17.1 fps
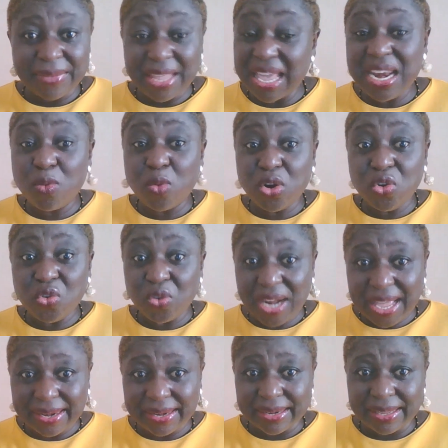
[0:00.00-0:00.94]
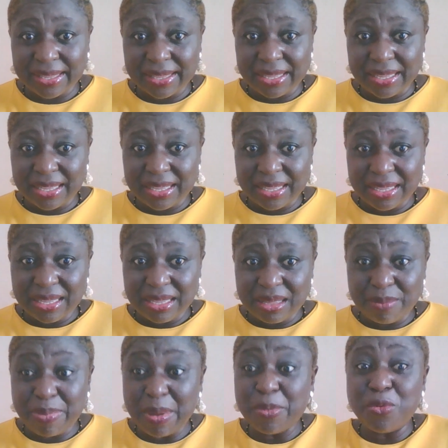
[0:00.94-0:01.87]
Anyone you learn.
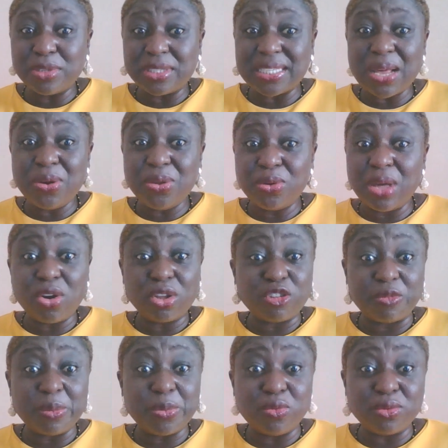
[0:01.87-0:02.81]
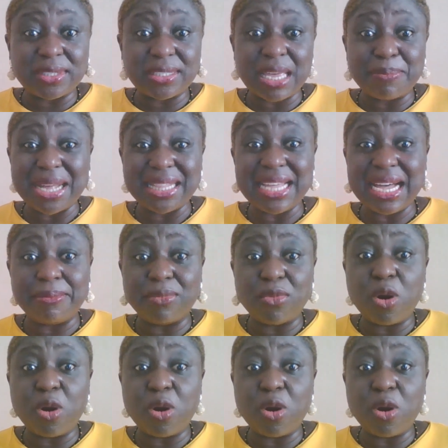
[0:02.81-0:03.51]
People will tell you, a lot of people will say, Madam,